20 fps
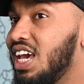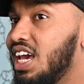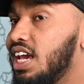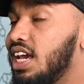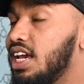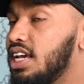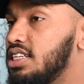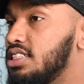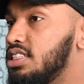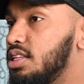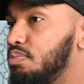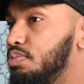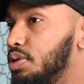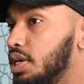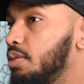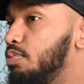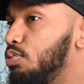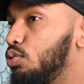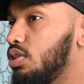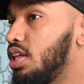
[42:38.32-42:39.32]
It's the
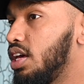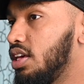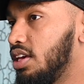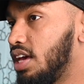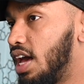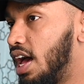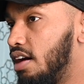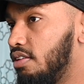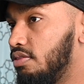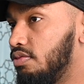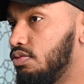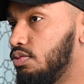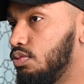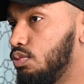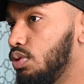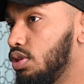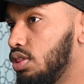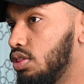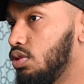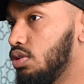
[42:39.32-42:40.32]
people that you have
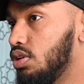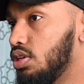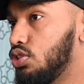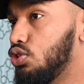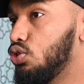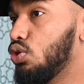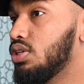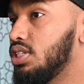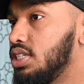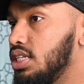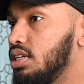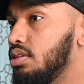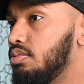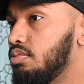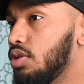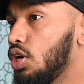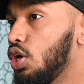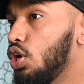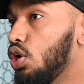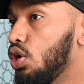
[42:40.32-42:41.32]
with you. It's your
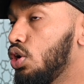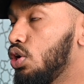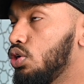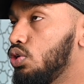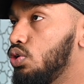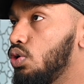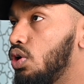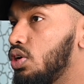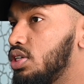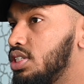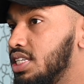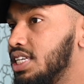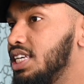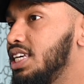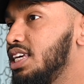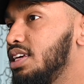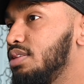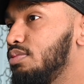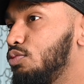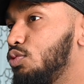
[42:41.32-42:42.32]
team. Your
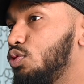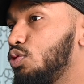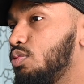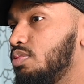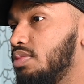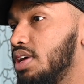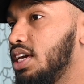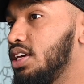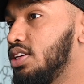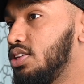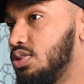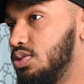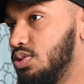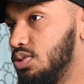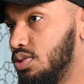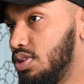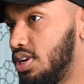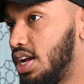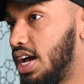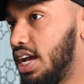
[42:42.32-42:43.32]
team will make
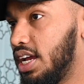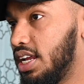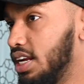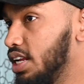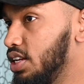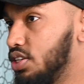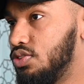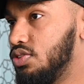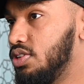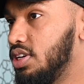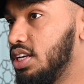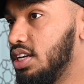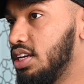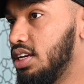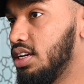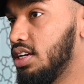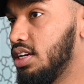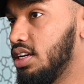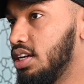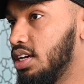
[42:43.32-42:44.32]
you, like, literally,
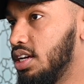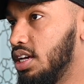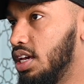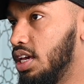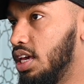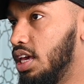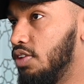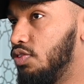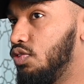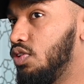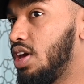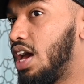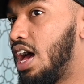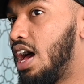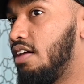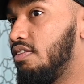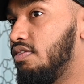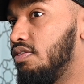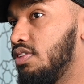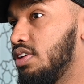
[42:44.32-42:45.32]
if you
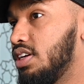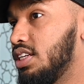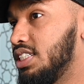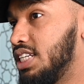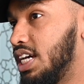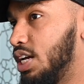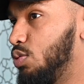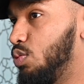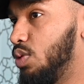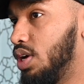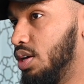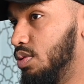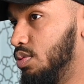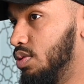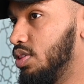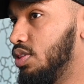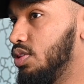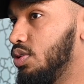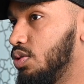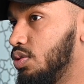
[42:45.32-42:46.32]
have dead weight
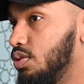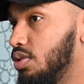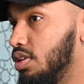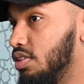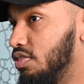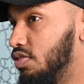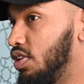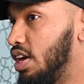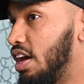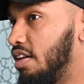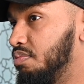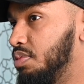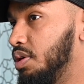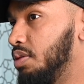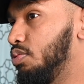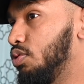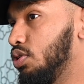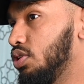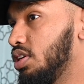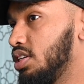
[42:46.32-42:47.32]
with you, if you have
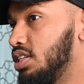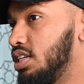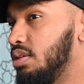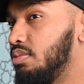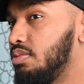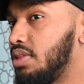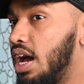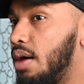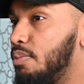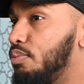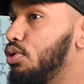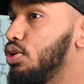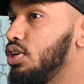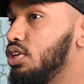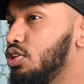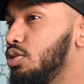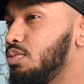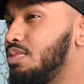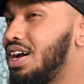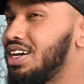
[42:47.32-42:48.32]
people on your team that are
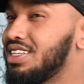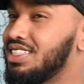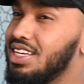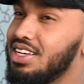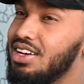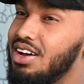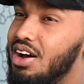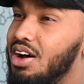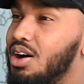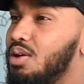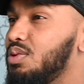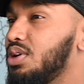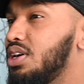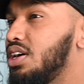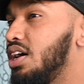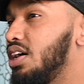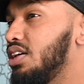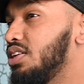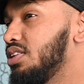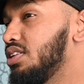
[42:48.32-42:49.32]
pulling you back saying, oh, we
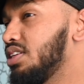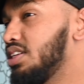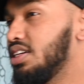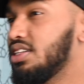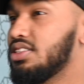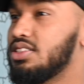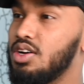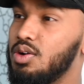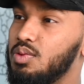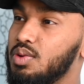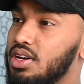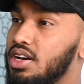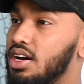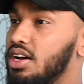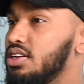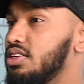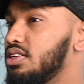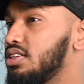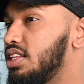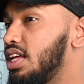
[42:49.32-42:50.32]
can't do this, oh, we
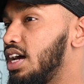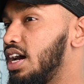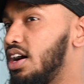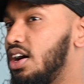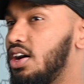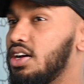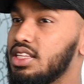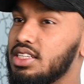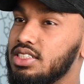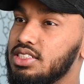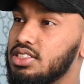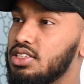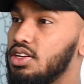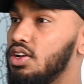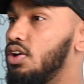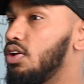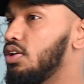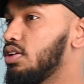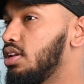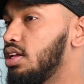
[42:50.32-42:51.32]
can't do that, oh, this is
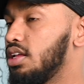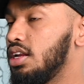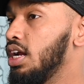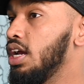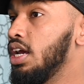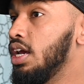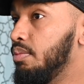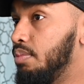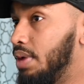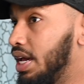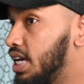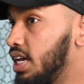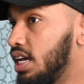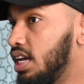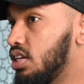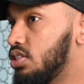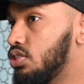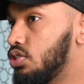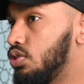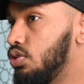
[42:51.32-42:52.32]
long, they're making
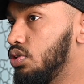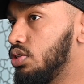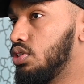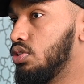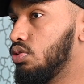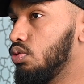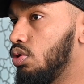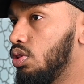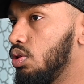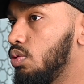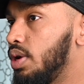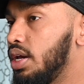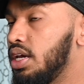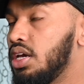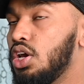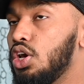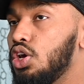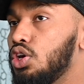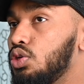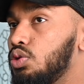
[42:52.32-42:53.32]
excuses all the
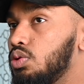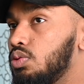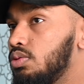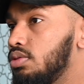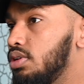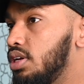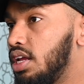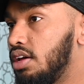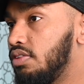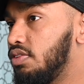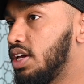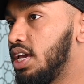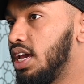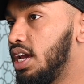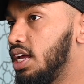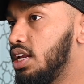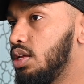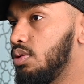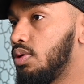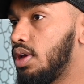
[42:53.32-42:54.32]
way, you will never
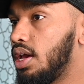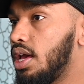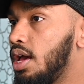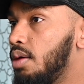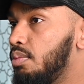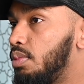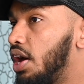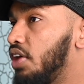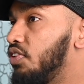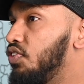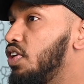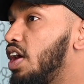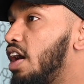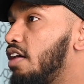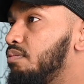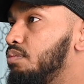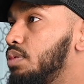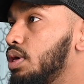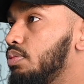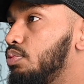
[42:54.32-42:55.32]
get anywhere. But if you
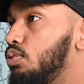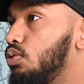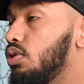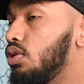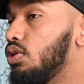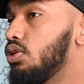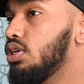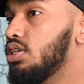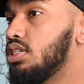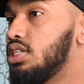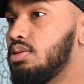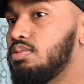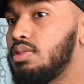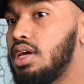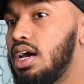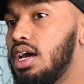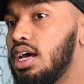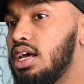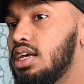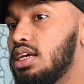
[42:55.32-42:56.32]
have people on your team
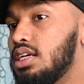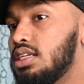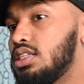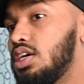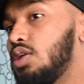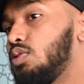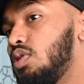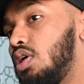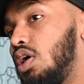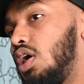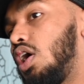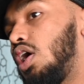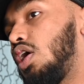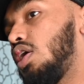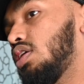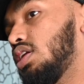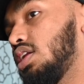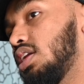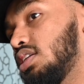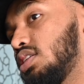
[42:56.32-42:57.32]
that say,
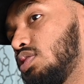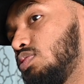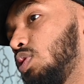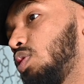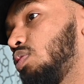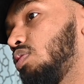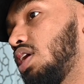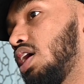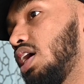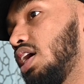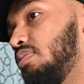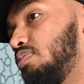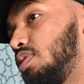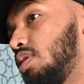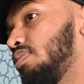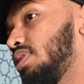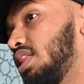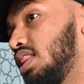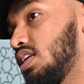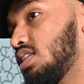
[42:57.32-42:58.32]
oh, listen, we want to
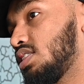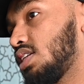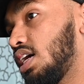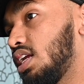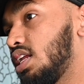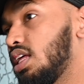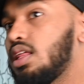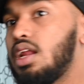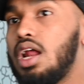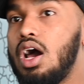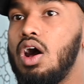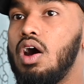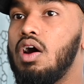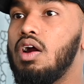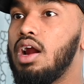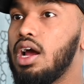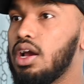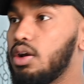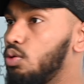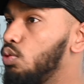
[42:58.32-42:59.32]
implement this idea, they're like, all
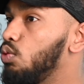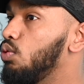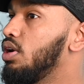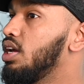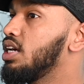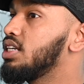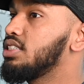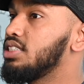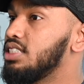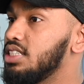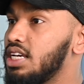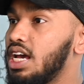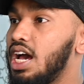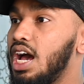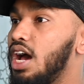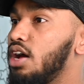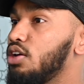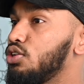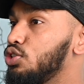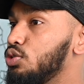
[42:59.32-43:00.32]
right, cool, let's see,
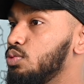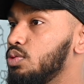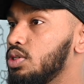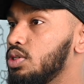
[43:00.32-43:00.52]
how should we